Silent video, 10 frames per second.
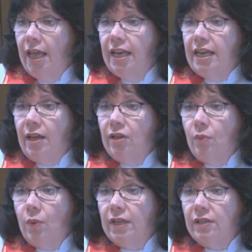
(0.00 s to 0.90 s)
Now, I don't
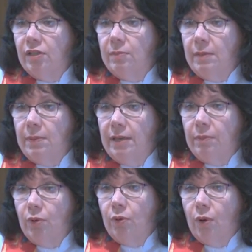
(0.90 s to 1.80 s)
want us to be
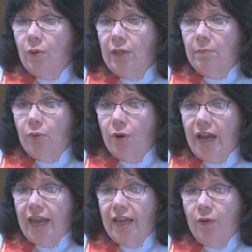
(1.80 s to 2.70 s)
people who only
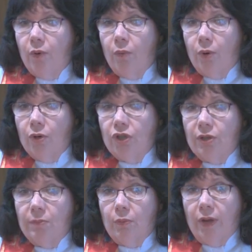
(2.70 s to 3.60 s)
pray or
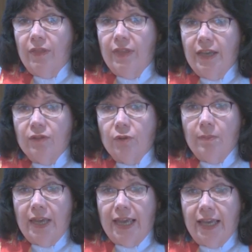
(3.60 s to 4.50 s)
worship when things are
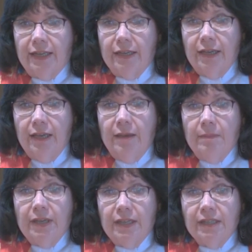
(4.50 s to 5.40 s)
bad
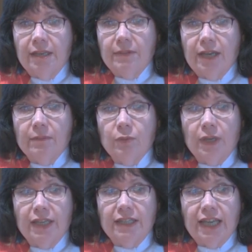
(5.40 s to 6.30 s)
because sometimes we
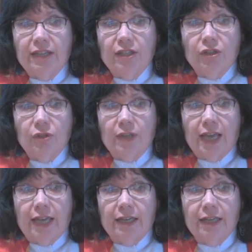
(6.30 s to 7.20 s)
can tend to do
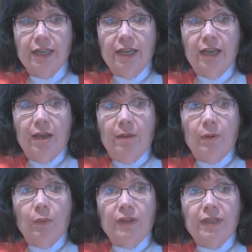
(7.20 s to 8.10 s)
that. But
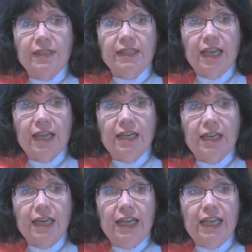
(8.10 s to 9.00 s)
when the
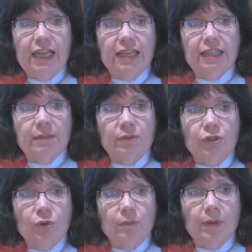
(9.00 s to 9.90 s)
sun is
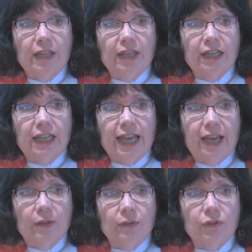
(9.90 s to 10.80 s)
obscured by the
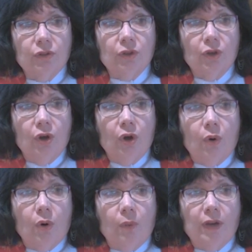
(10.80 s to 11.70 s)
clouds,
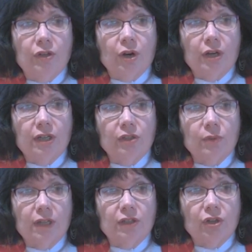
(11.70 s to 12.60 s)
or when darkness
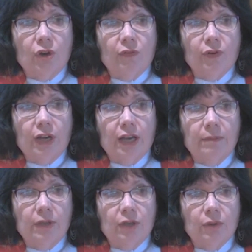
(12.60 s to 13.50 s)
threatens to overcome you,